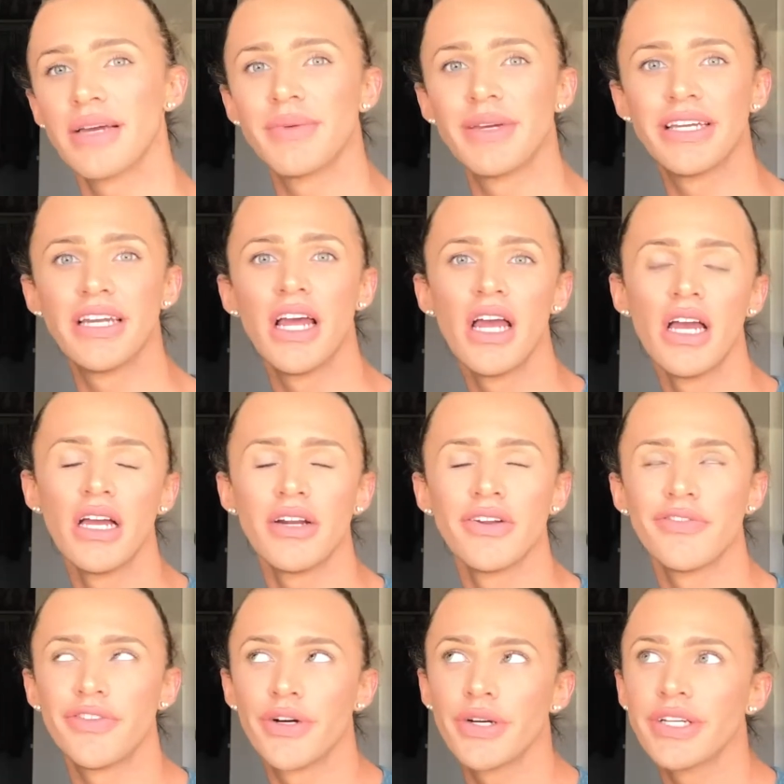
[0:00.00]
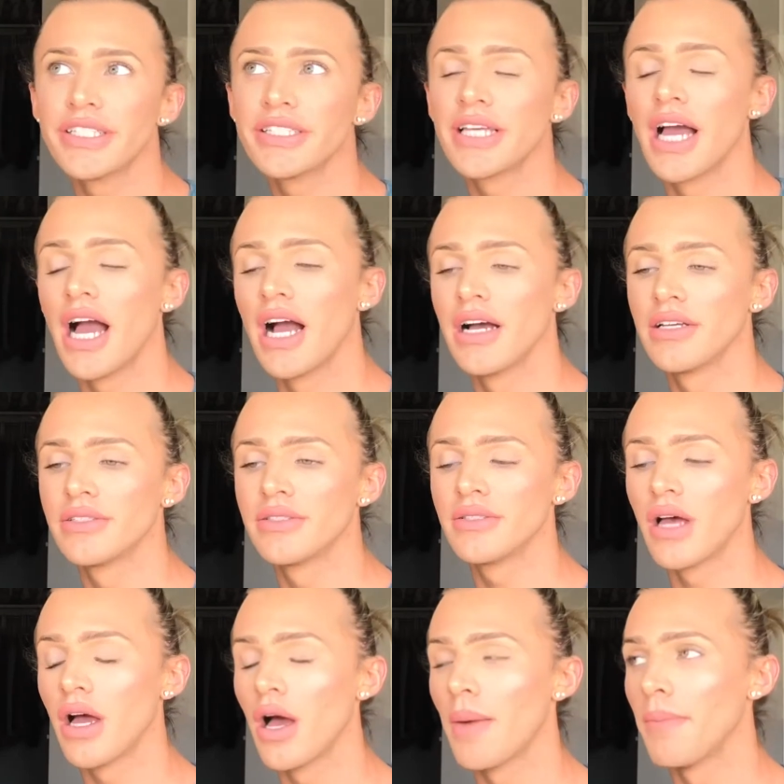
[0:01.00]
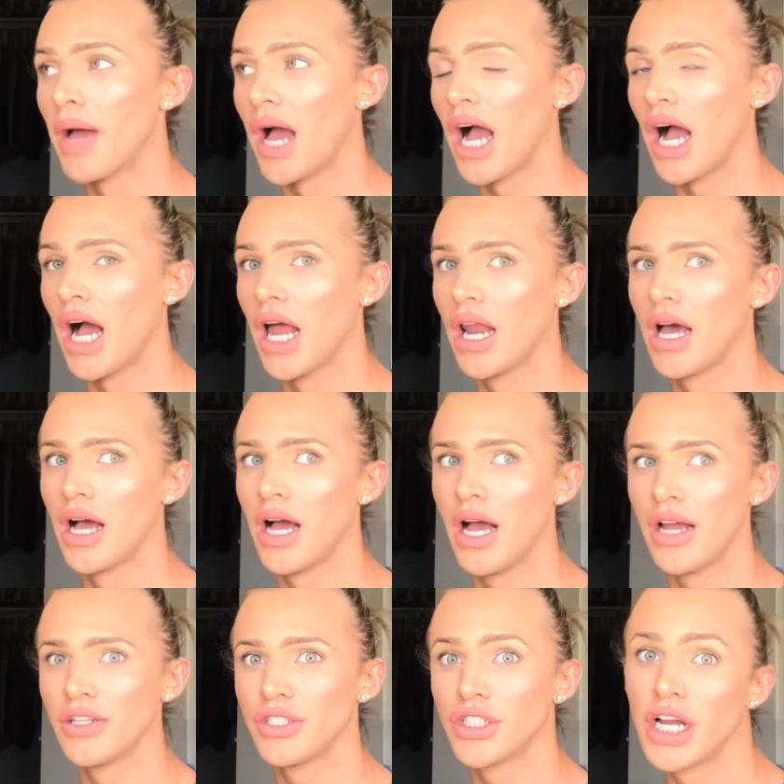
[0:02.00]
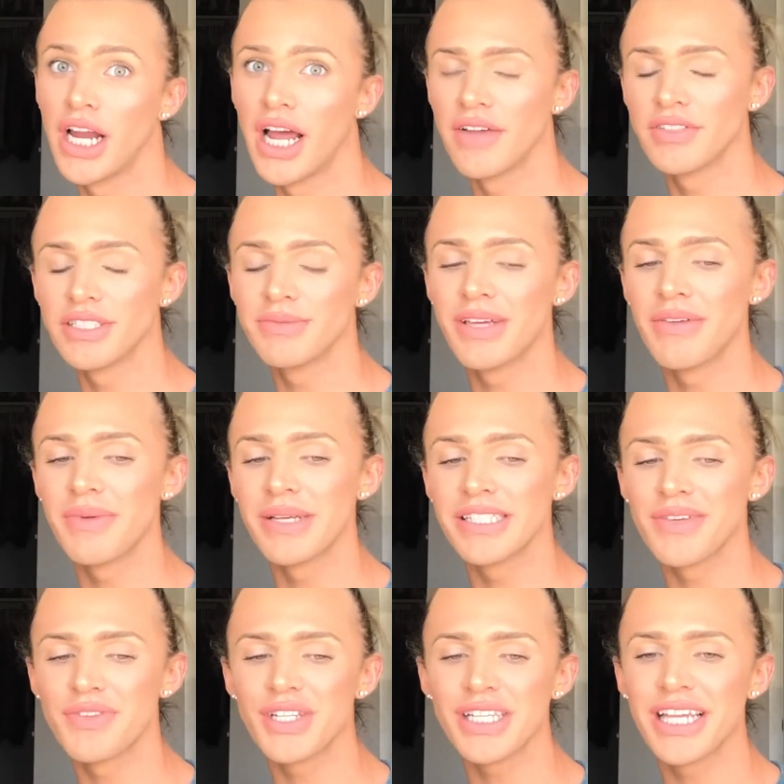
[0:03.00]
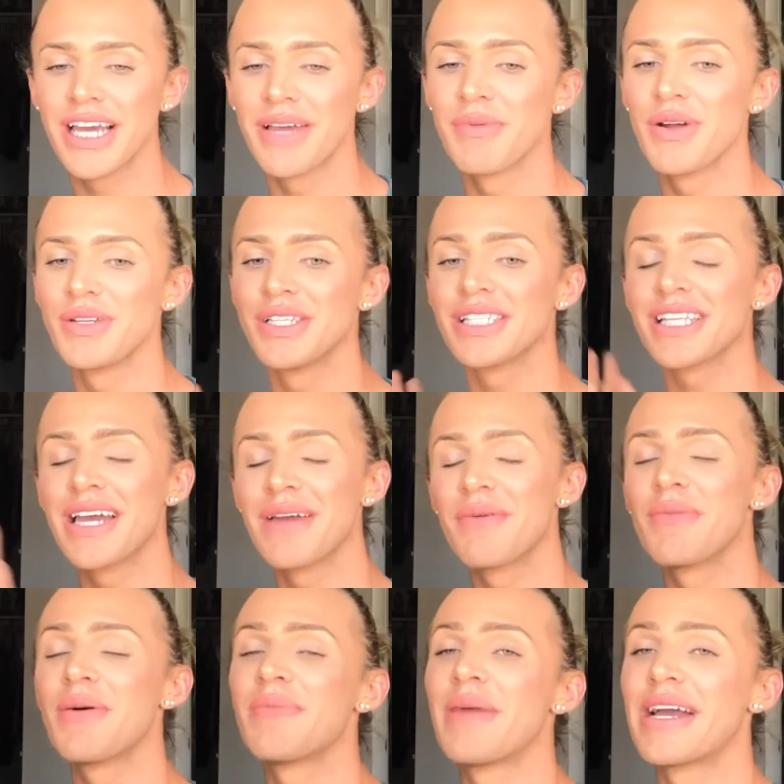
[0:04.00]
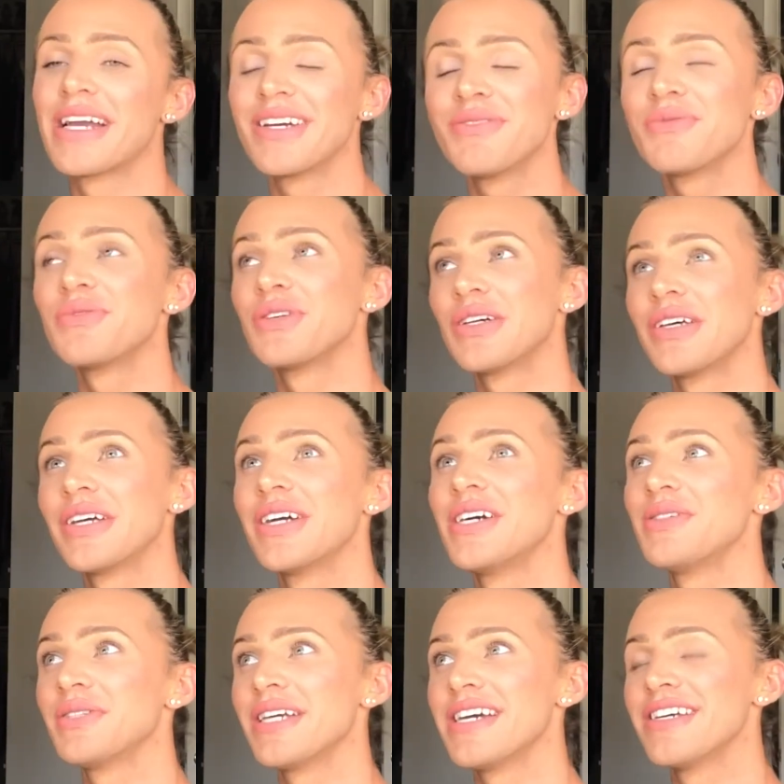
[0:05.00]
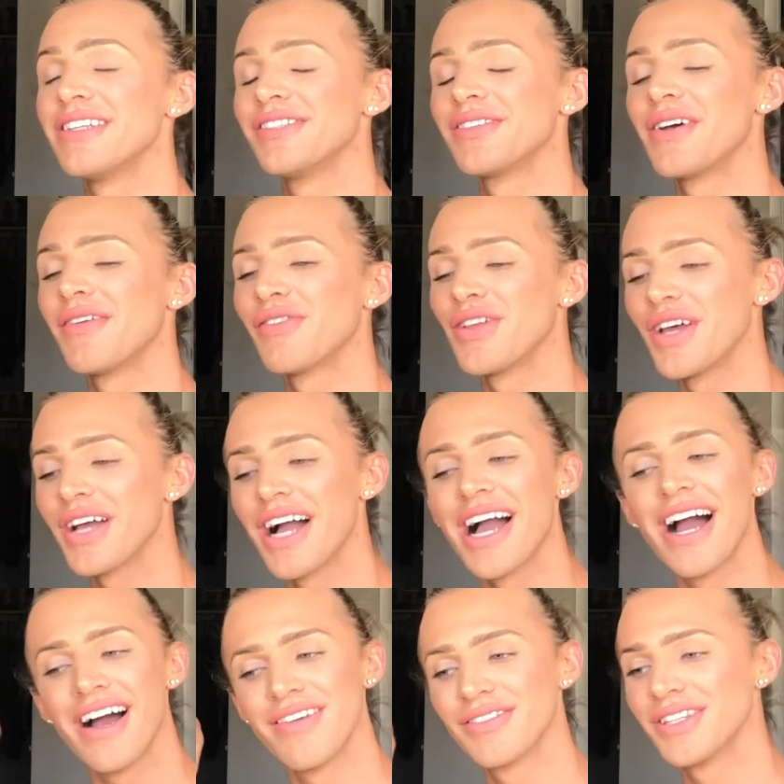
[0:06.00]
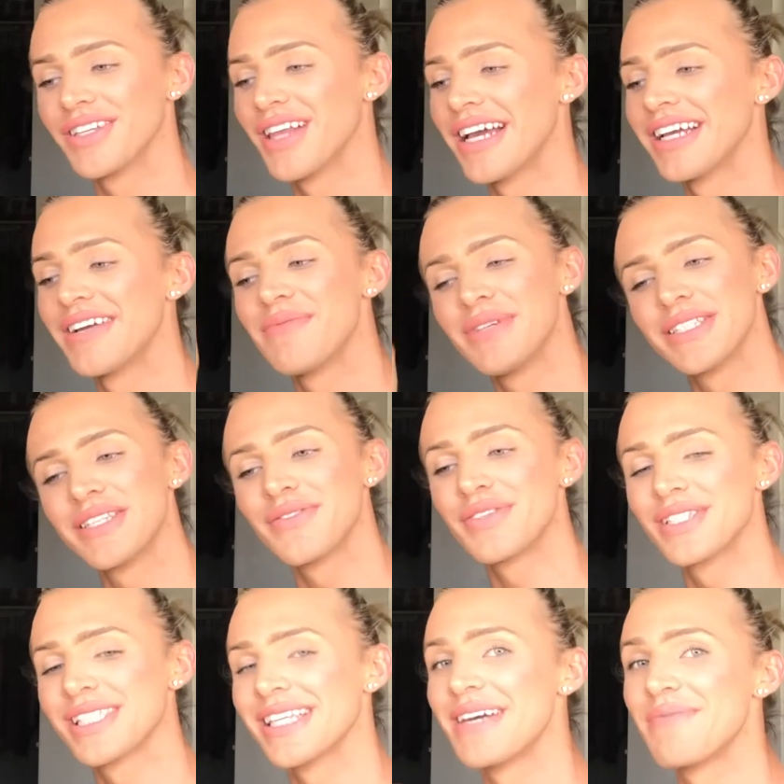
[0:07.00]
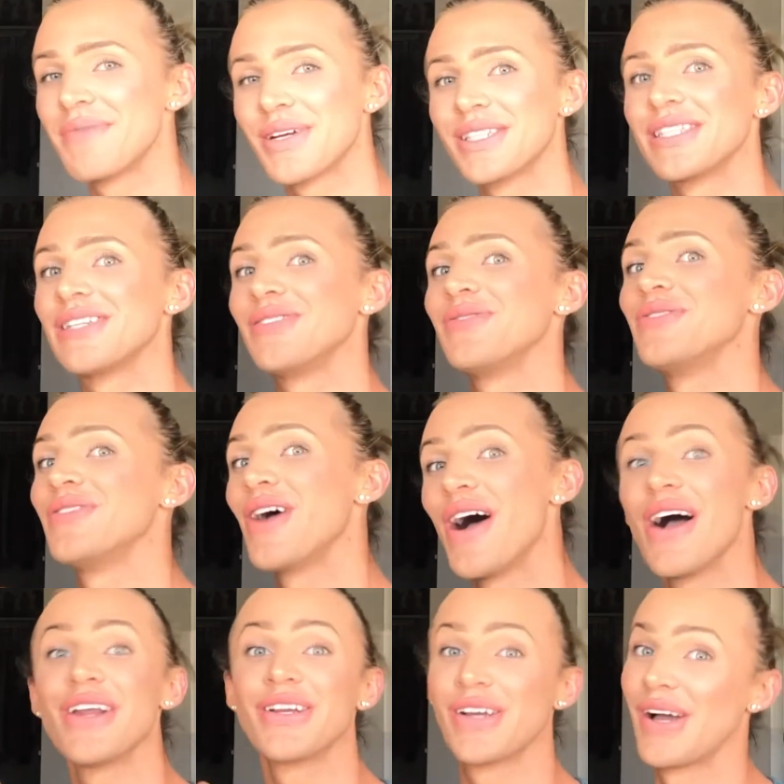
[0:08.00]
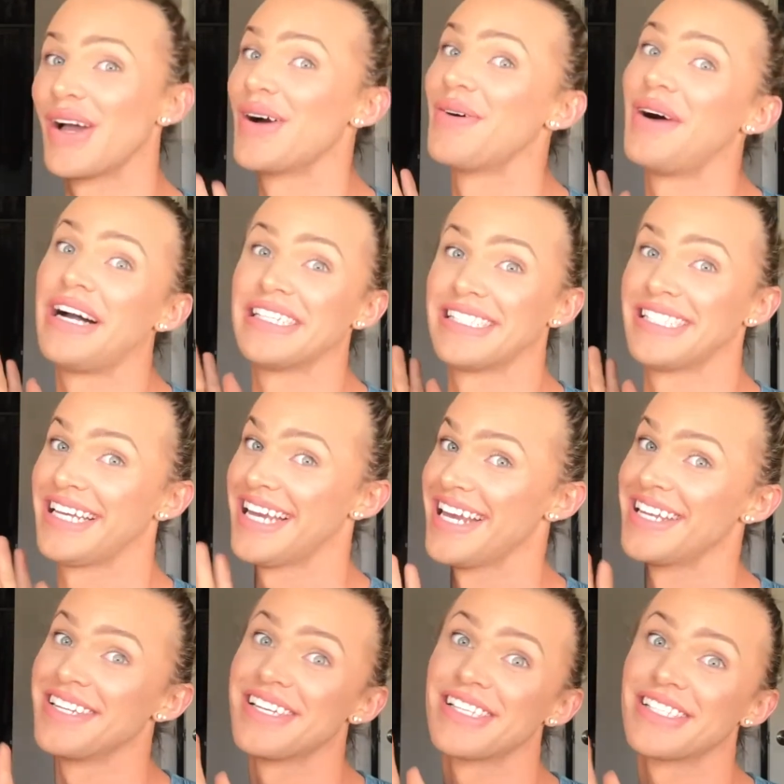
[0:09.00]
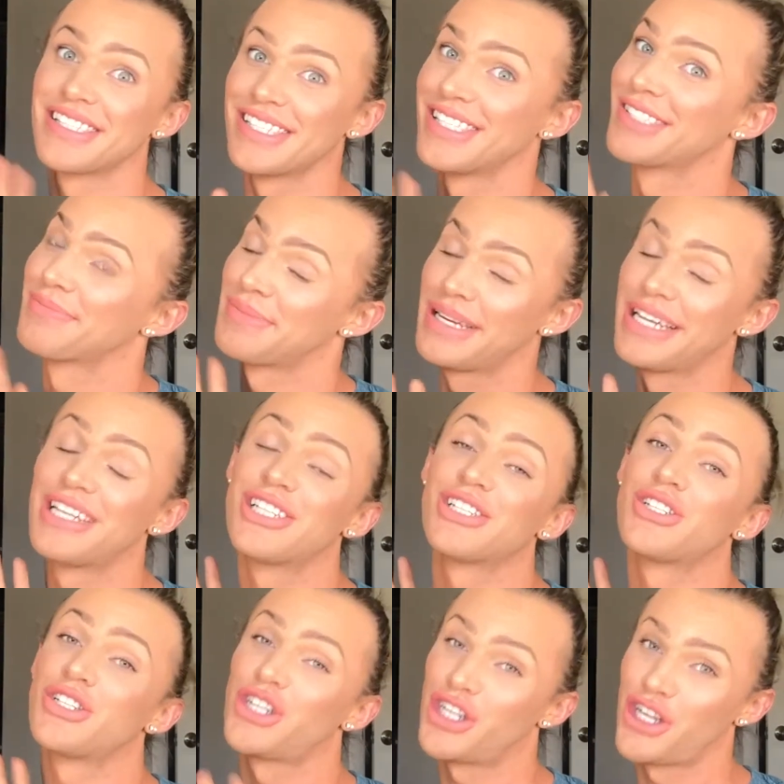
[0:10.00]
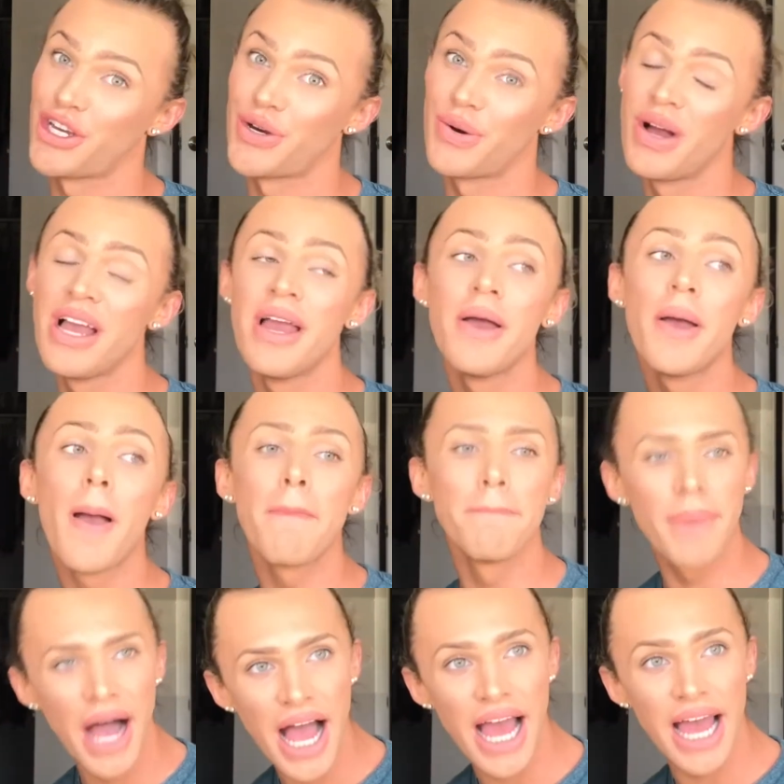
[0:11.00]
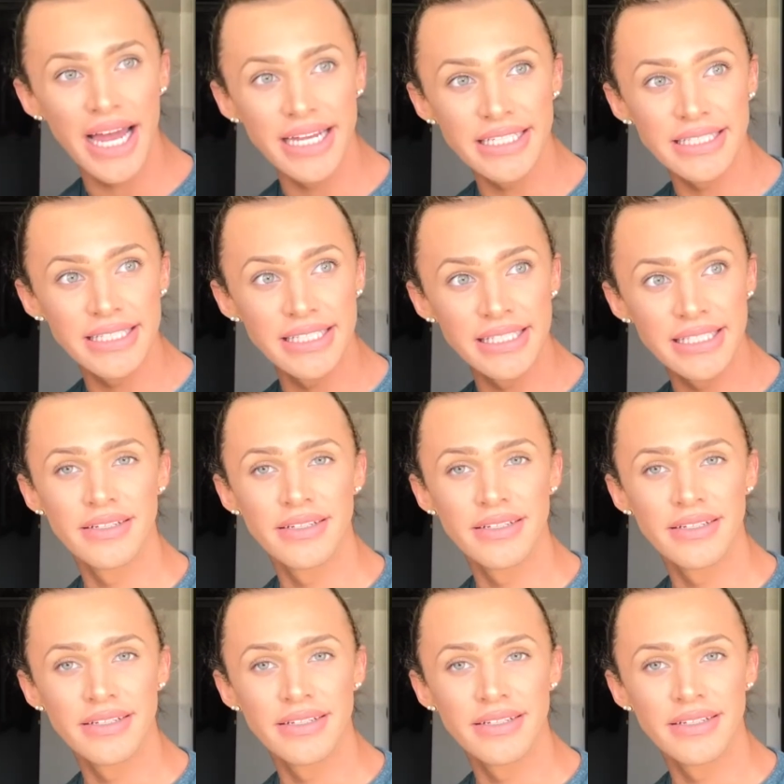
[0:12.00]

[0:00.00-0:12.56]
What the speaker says: I mean, I don't focus as bad. I shouldn't have to give myself a disclaimer, but Megan really goes in, so I feel like I have to like give myself a disclaimer because I do not go as in as this bitch do. But